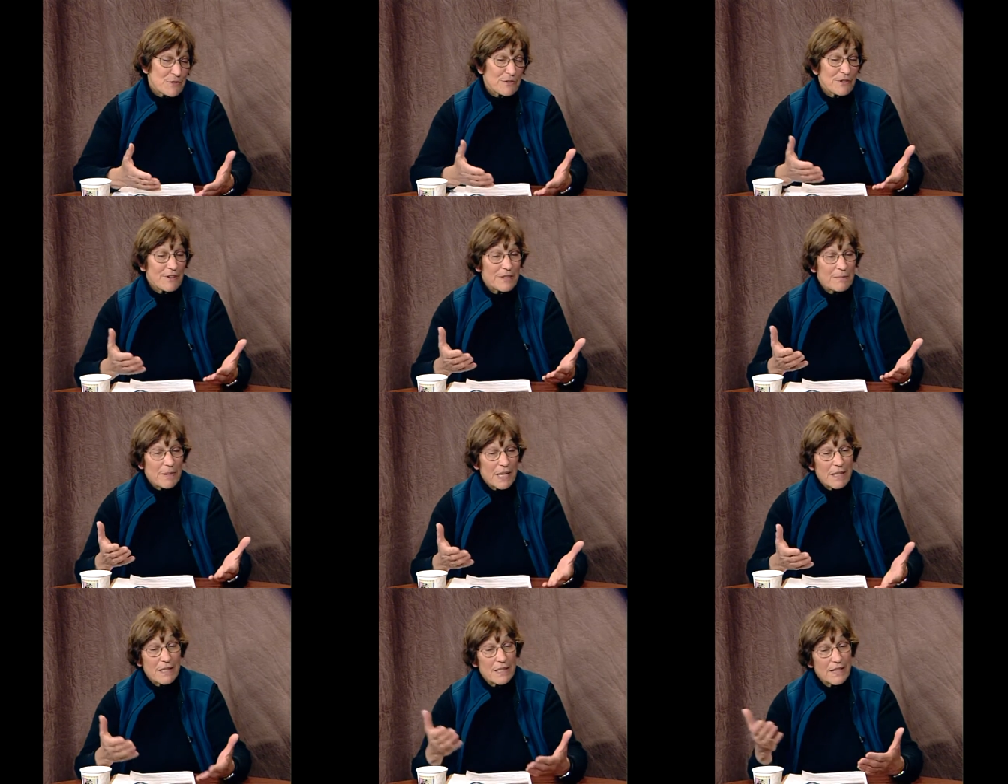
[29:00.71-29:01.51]
are on the
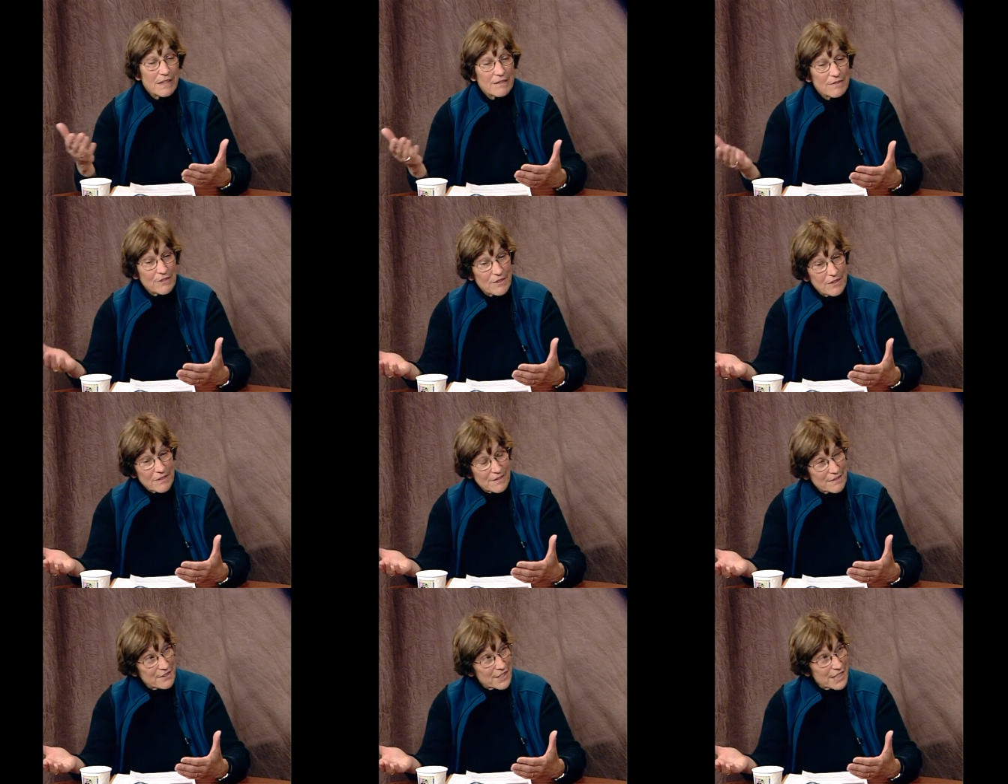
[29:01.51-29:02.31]
ballot again for the,
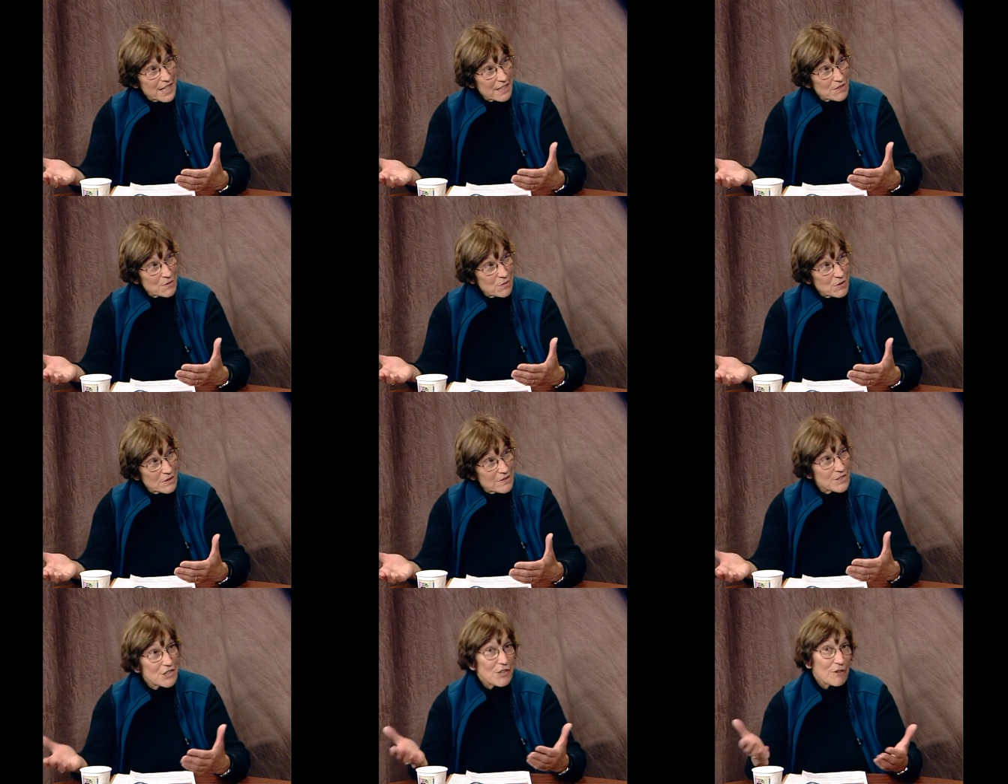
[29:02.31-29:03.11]
the next
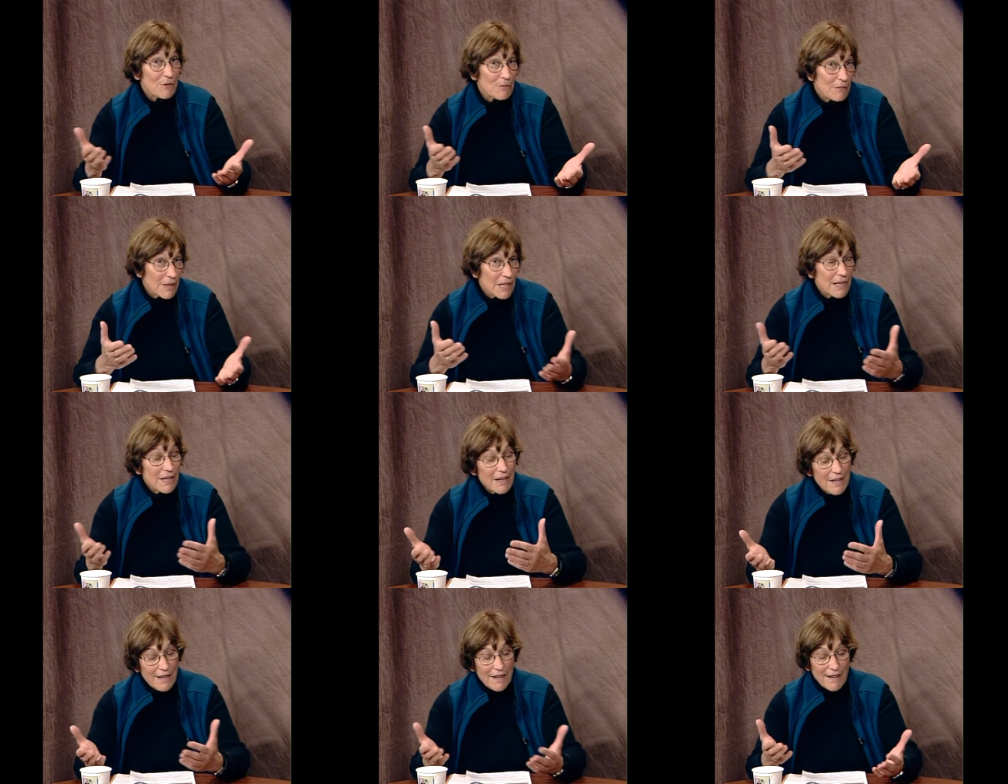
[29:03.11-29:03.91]
one, so... Mm -hmm
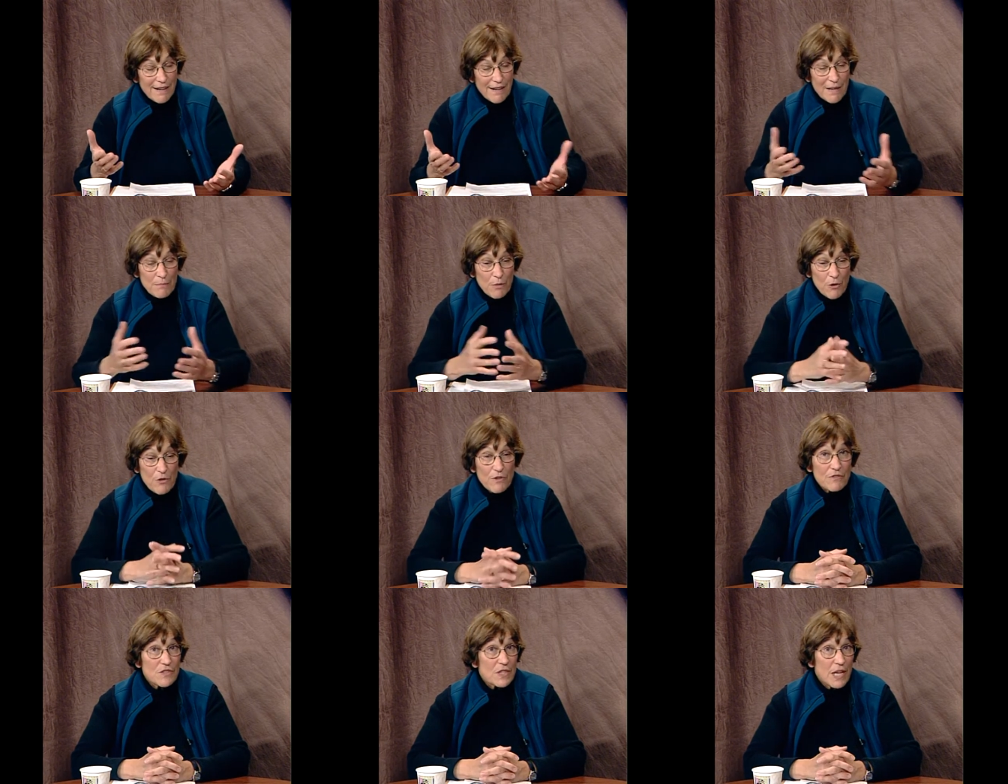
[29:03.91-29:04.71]
uh, and
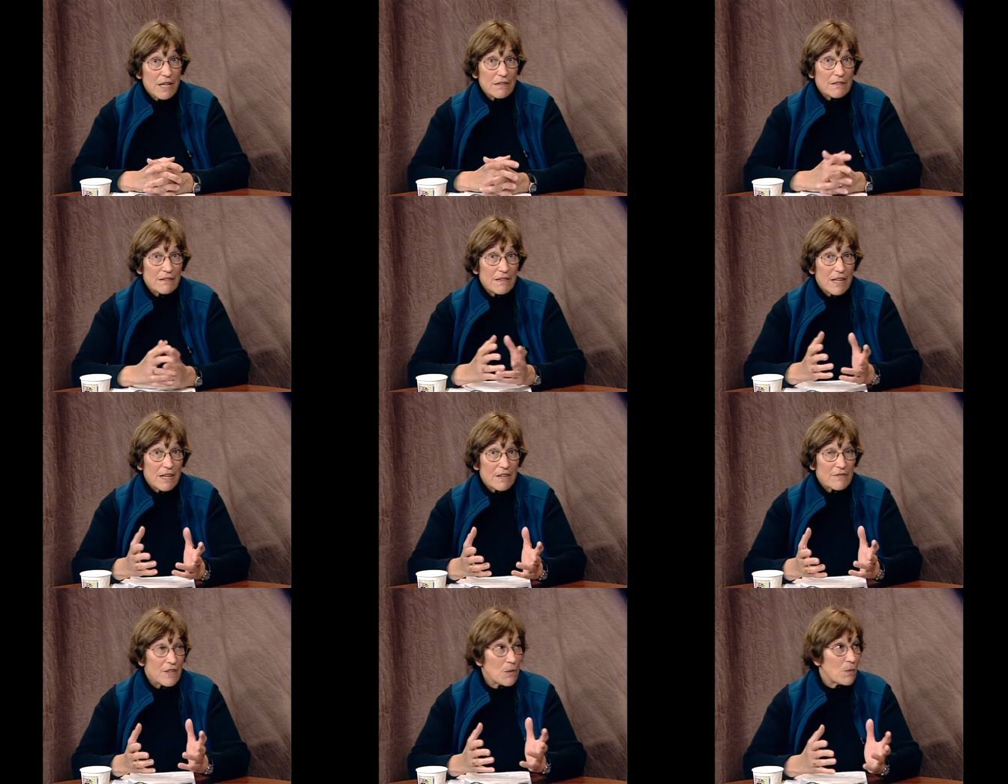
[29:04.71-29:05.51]
both have said
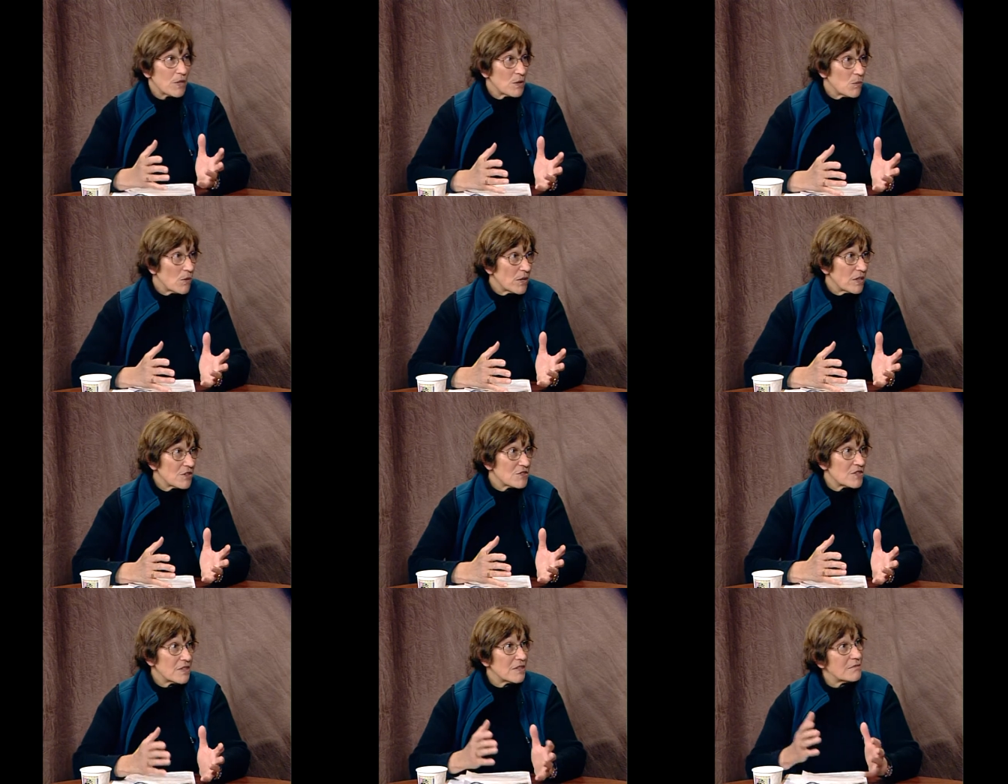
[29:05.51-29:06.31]
that if they win the
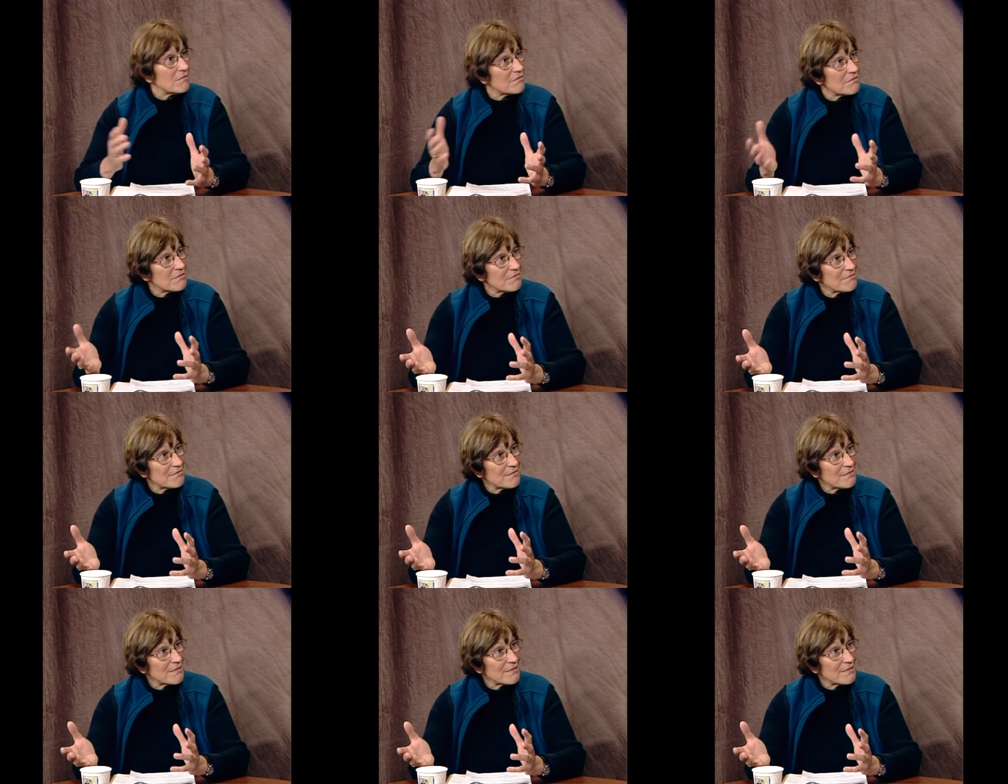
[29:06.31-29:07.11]
one-year seat,
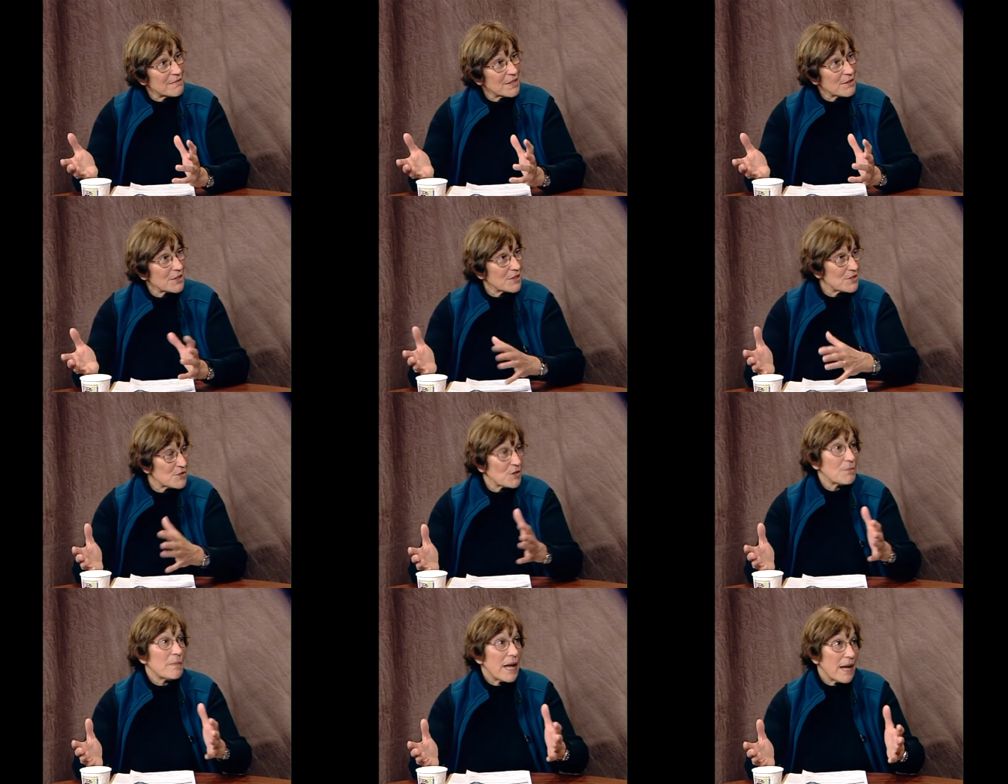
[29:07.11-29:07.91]
they're going to
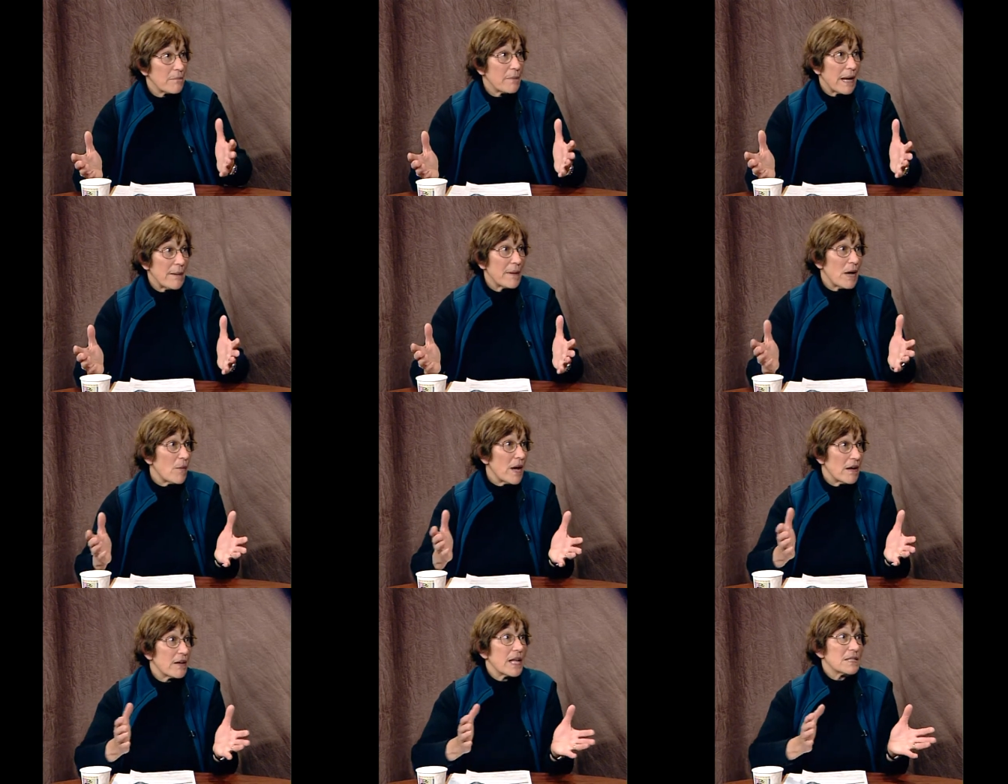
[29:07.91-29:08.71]
sort of back, mm-hmm. bow
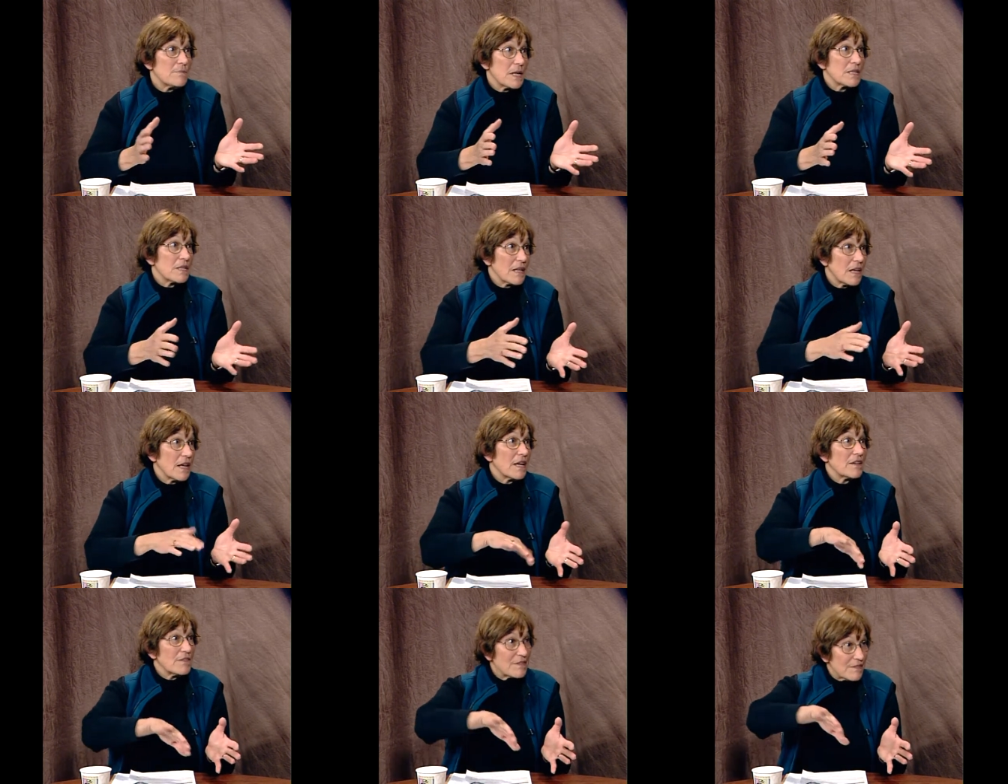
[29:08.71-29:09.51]
out as best they
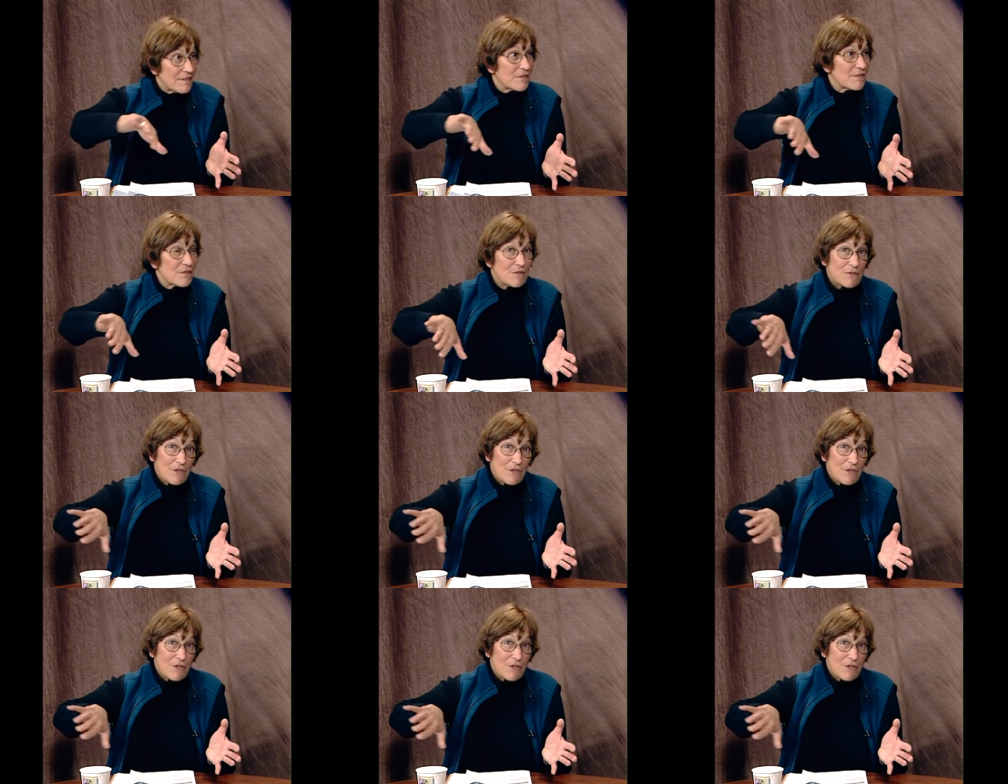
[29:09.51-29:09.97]
can yeah.